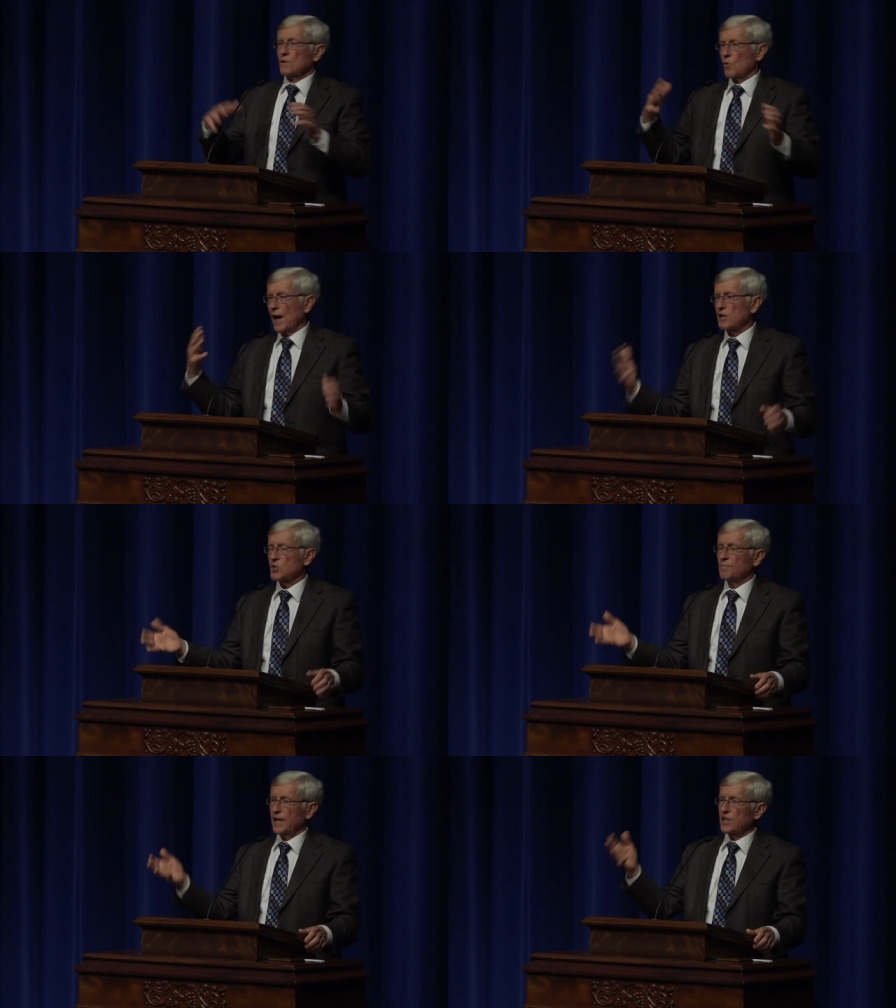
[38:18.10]

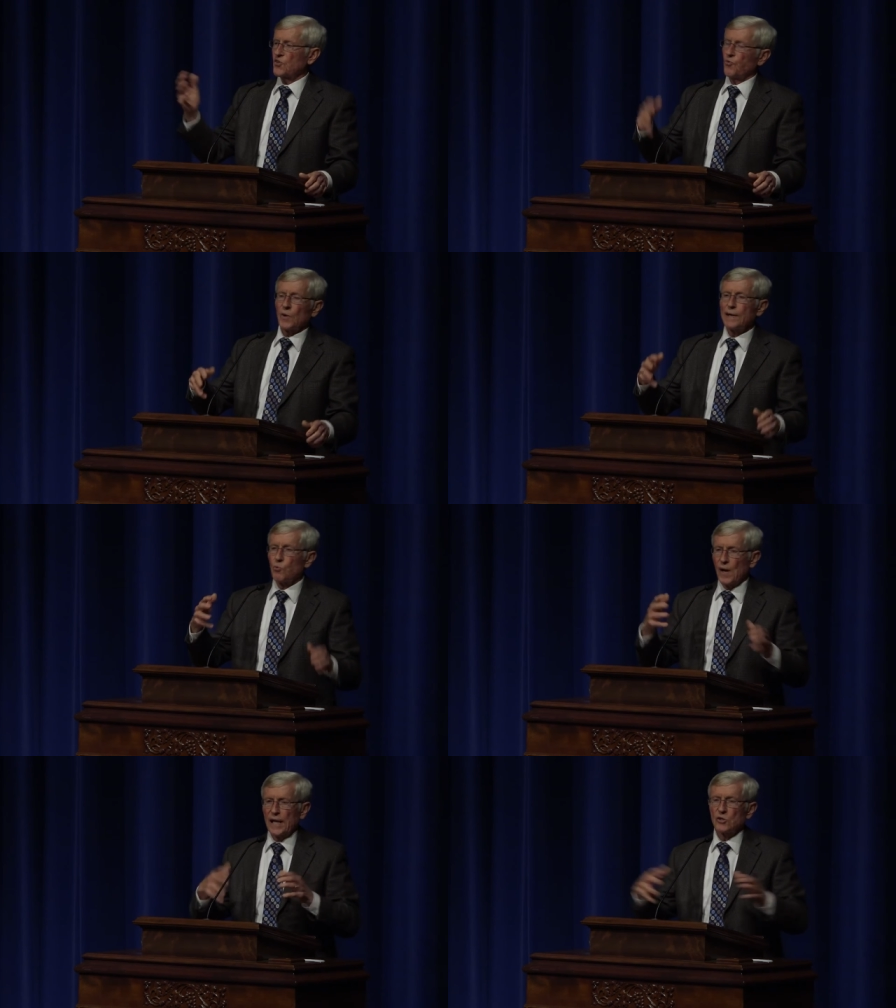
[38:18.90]
grass-based,
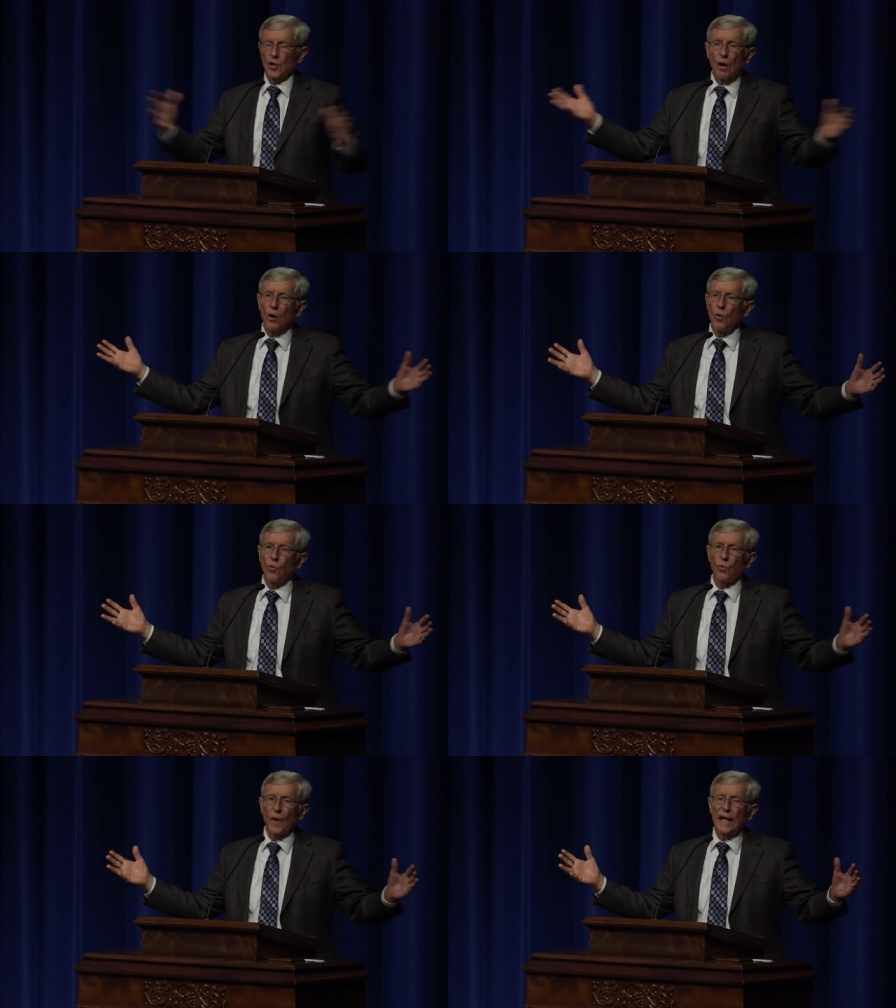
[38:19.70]
free-range, a
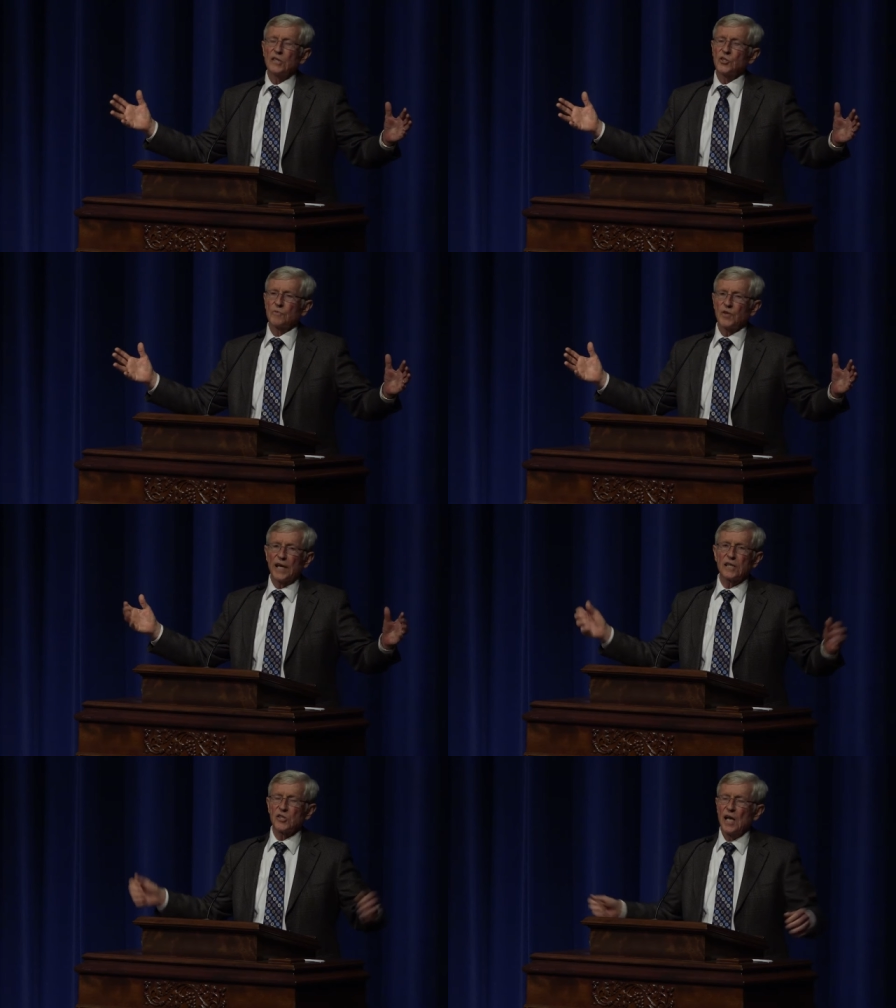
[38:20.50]
whole range of
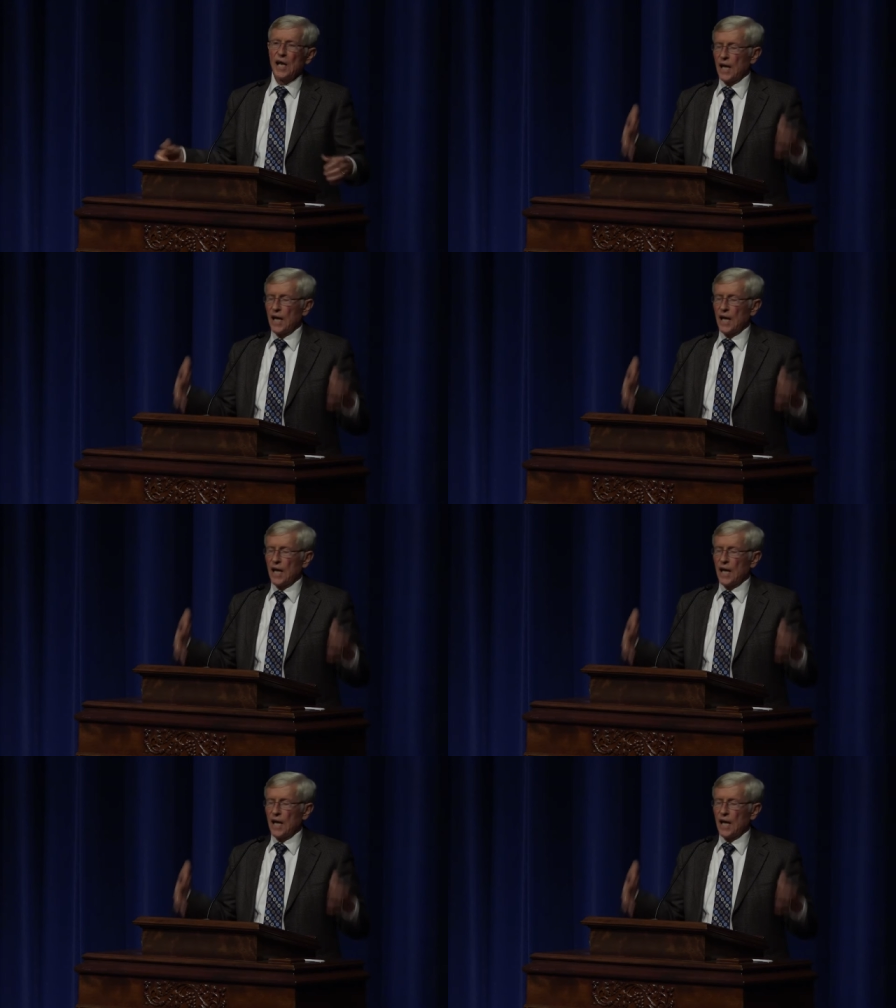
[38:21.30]
things.